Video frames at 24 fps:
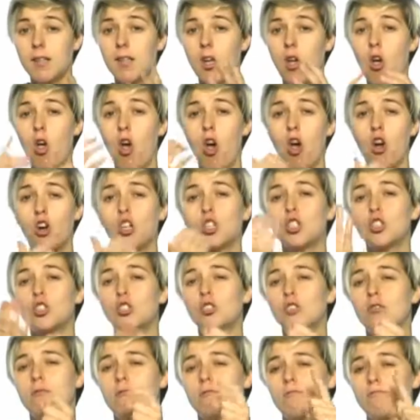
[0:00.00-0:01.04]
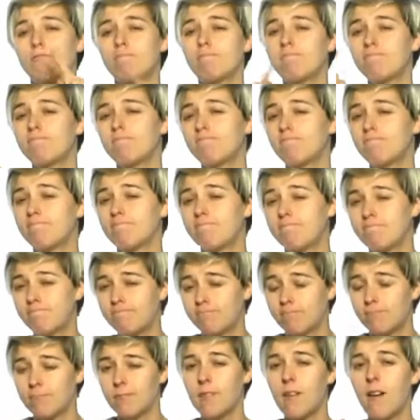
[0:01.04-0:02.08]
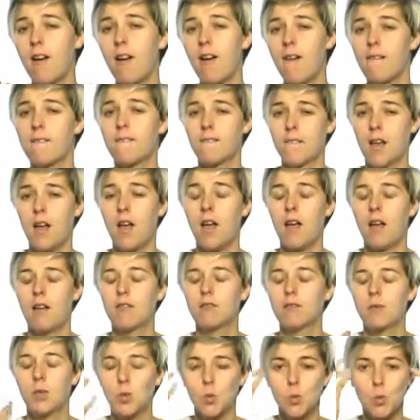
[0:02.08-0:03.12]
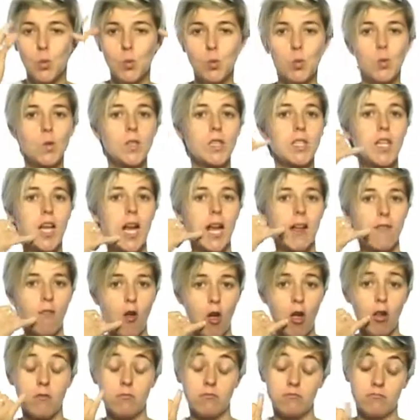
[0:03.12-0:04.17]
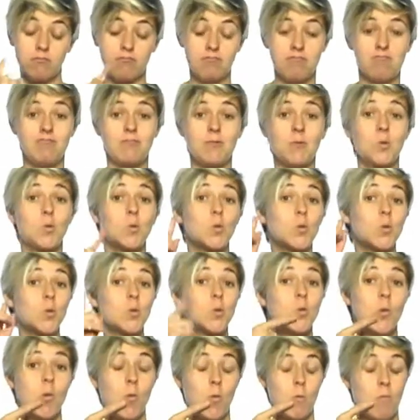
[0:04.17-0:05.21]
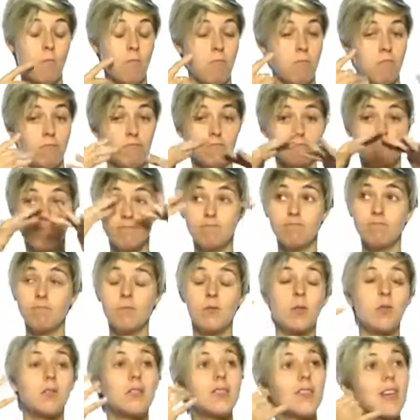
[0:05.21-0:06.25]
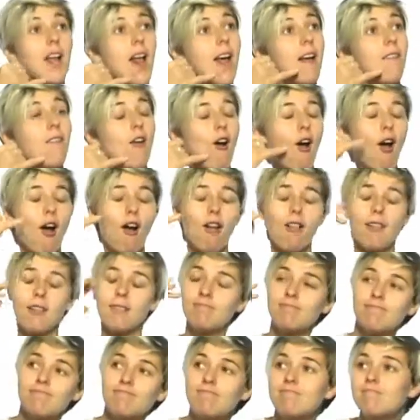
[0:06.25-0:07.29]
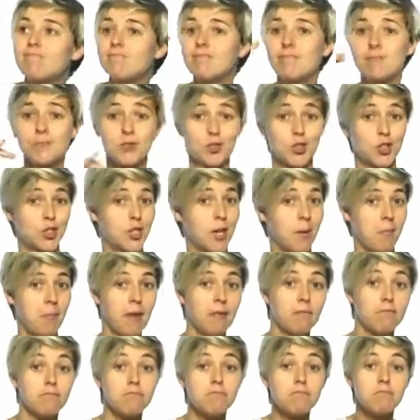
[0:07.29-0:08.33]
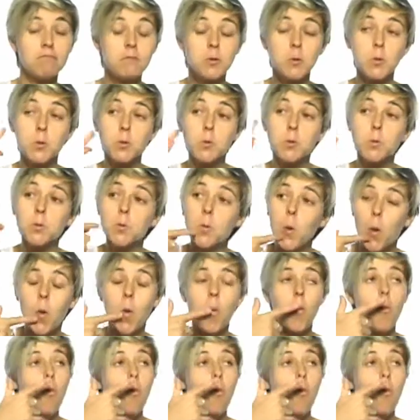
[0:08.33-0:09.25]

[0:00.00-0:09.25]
The last important issue is the culture of telephony. Deaf people grew up with no sensitive perception of hearing